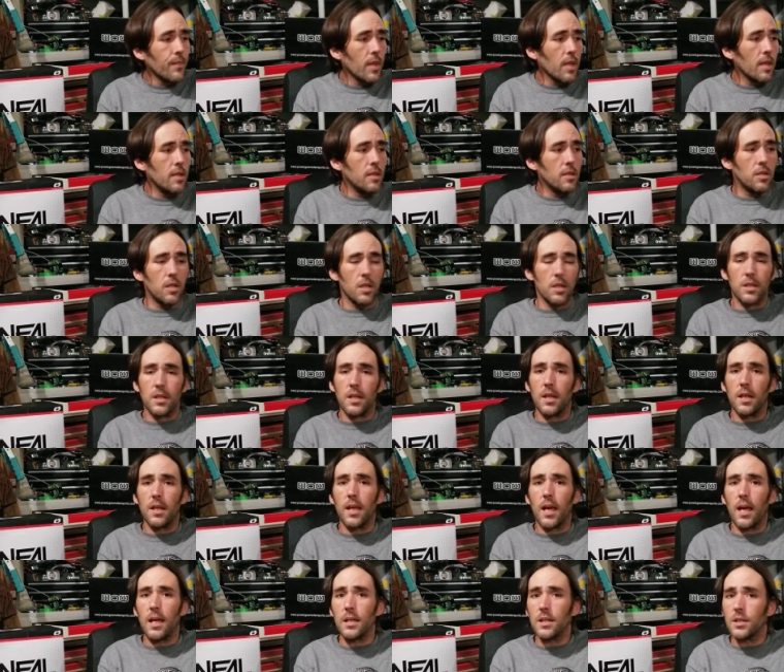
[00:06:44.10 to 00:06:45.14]
Just in
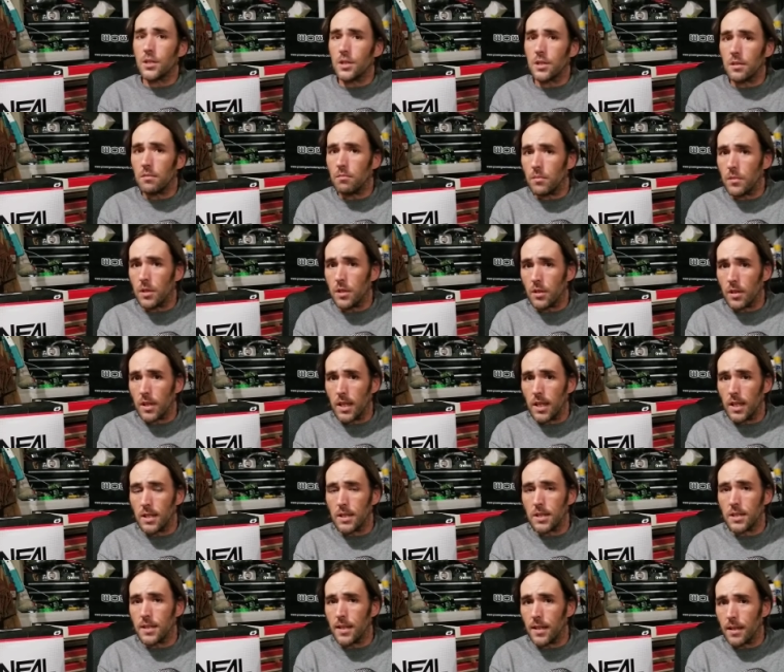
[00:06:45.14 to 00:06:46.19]
case your
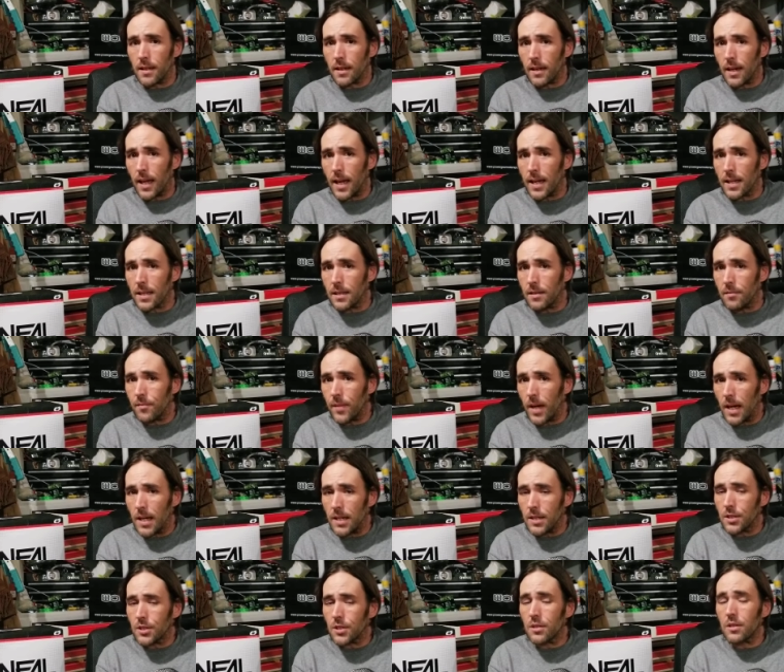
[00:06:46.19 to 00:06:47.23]
kids didn't like the
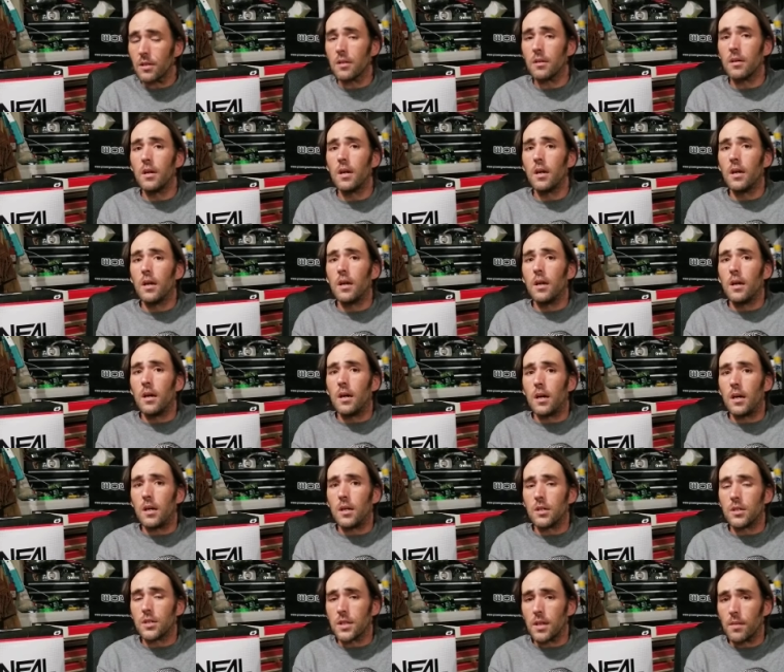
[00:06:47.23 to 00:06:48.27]
visor
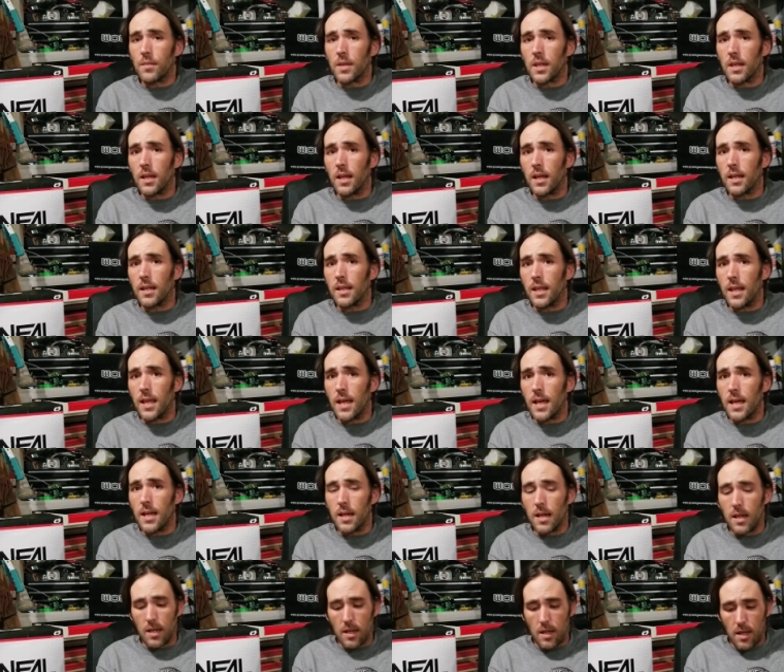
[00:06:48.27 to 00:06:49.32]
or something like
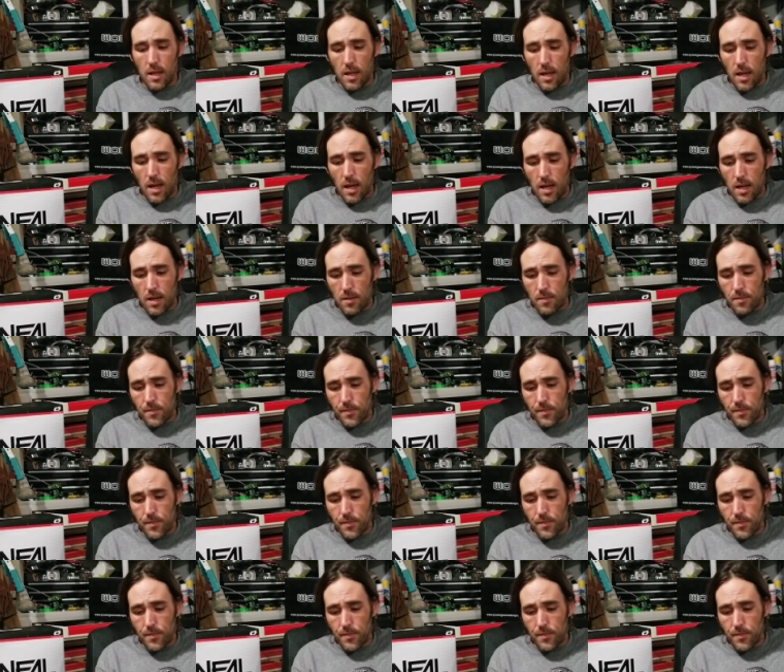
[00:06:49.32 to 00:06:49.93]
that. I